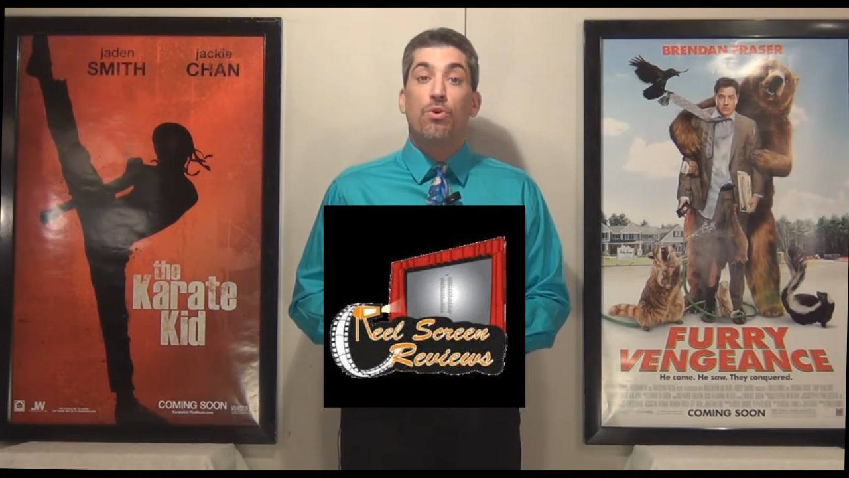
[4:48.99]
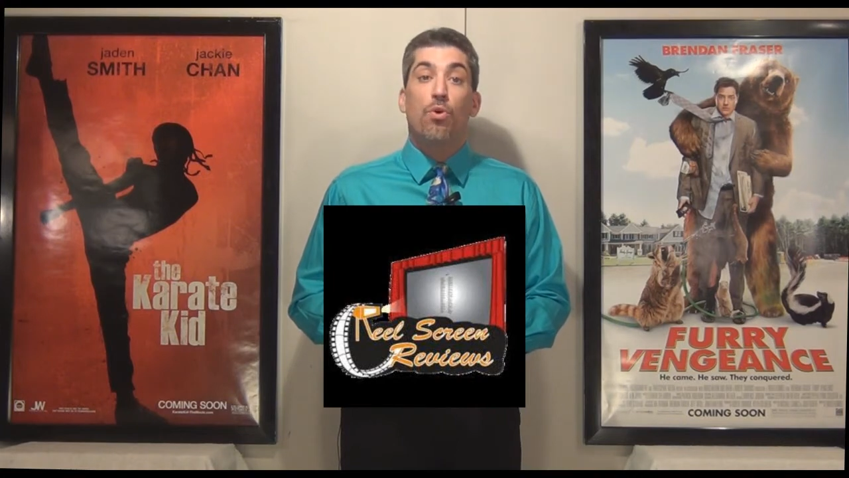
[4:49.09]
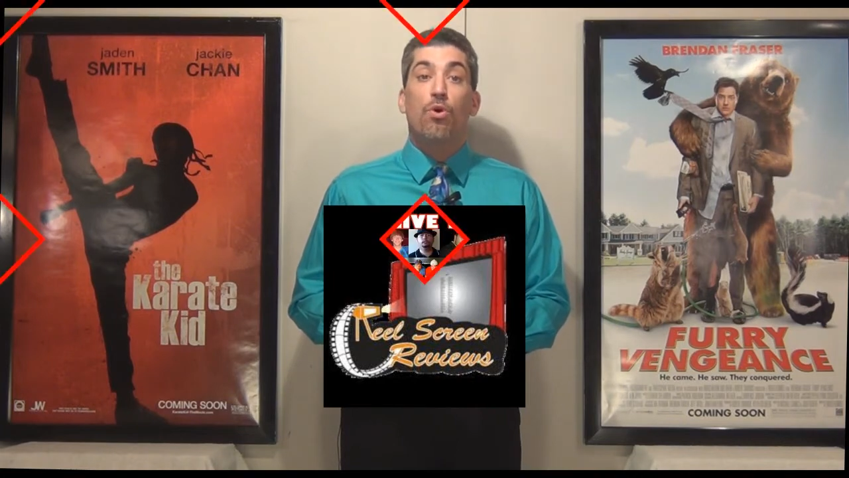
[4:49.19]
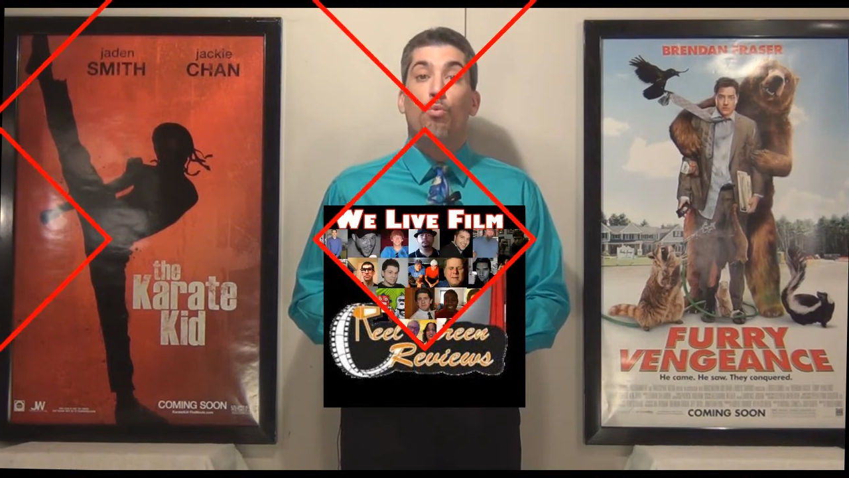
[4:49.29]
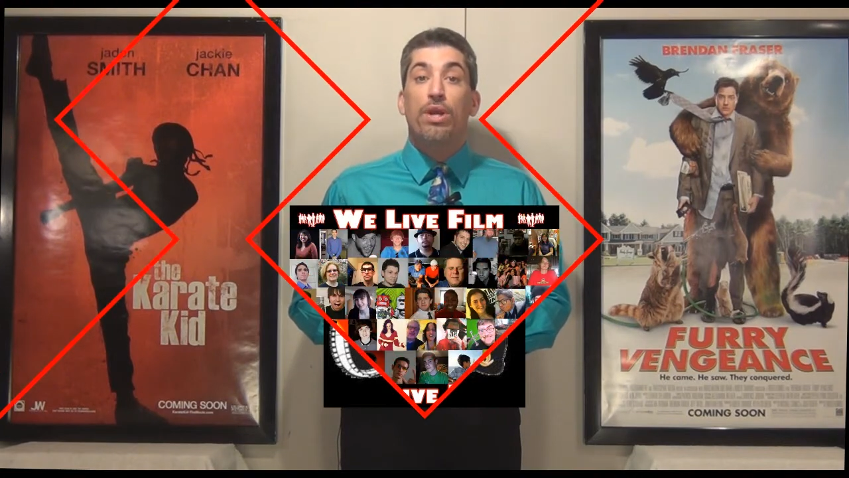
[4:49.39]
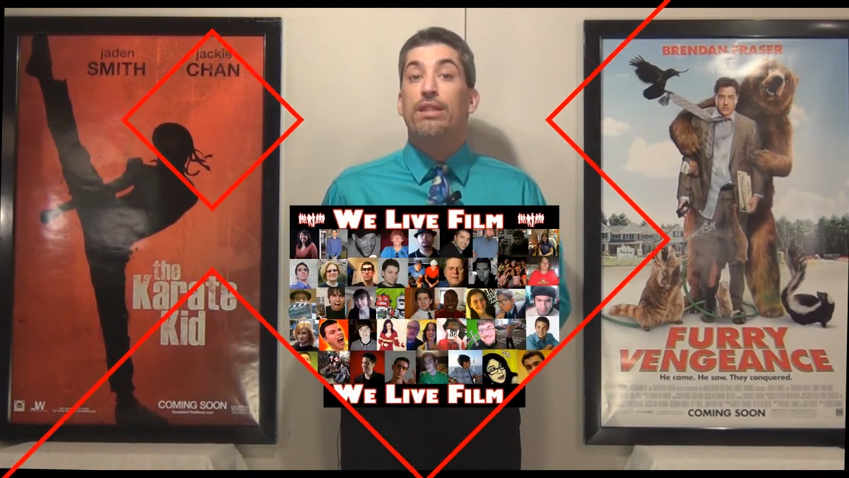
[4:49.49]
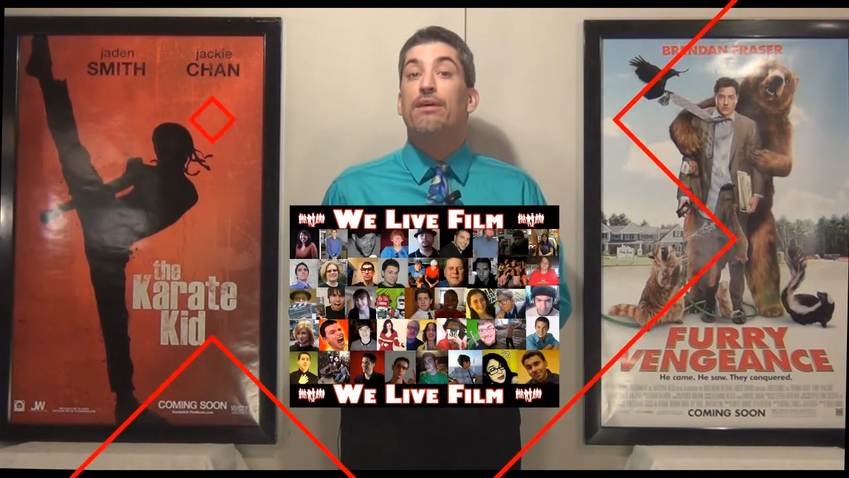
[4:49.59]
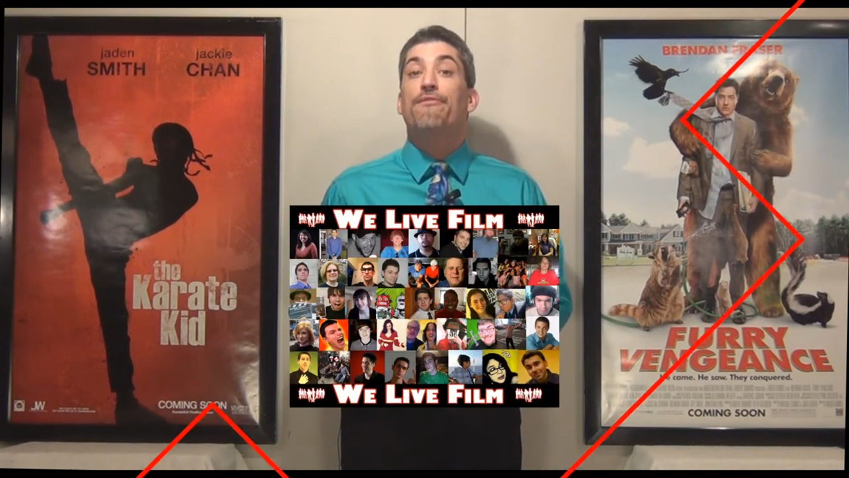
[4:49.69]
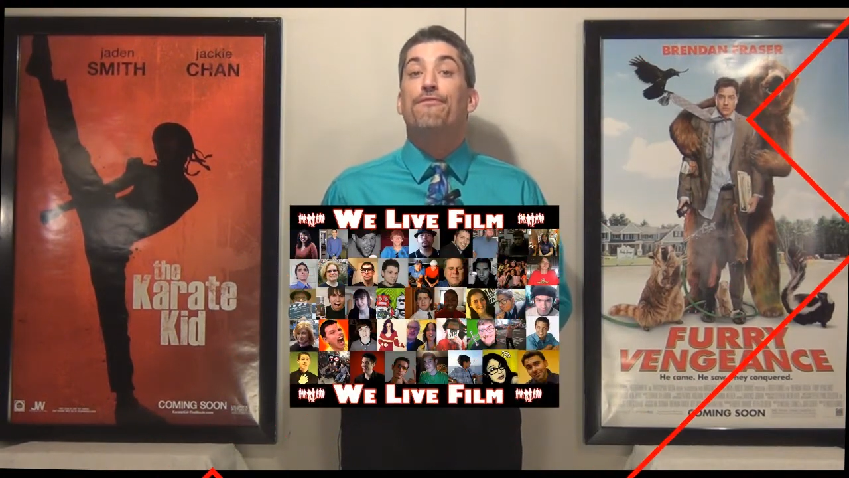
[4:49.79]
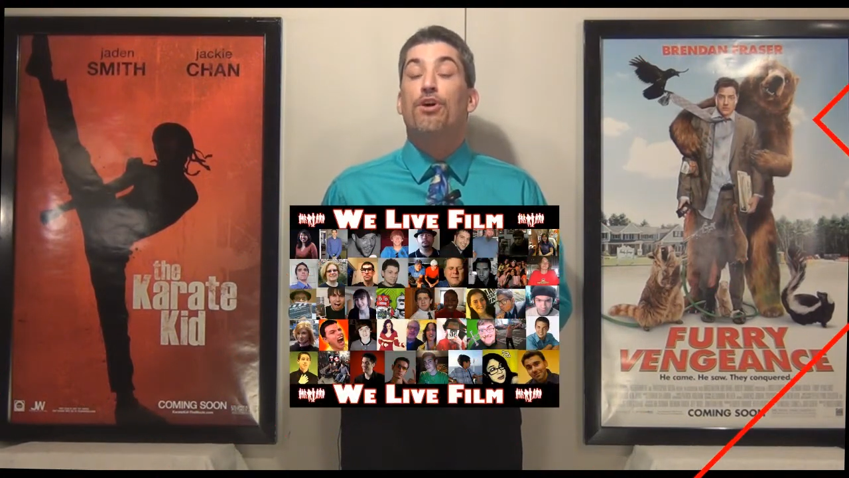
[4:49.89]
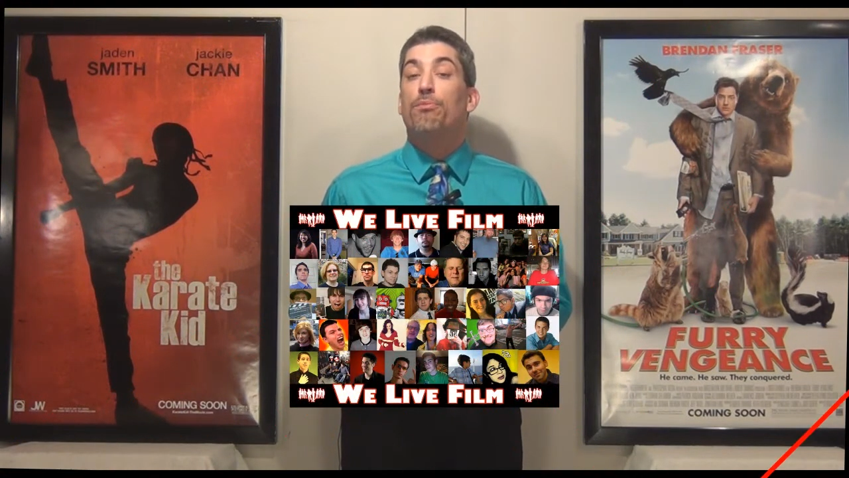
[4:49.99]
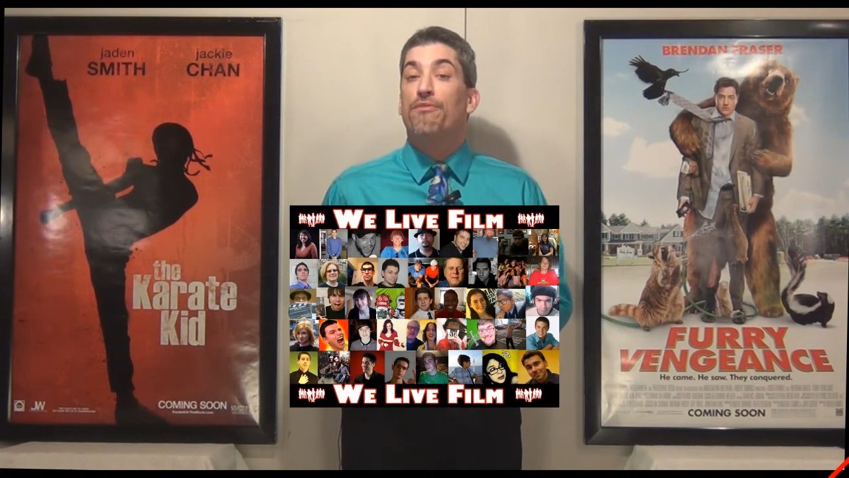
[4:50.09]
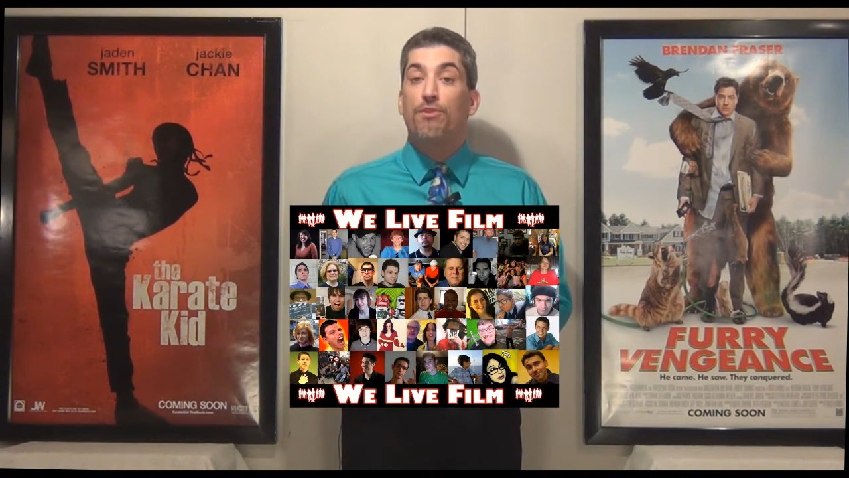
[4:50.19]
or We Live Film if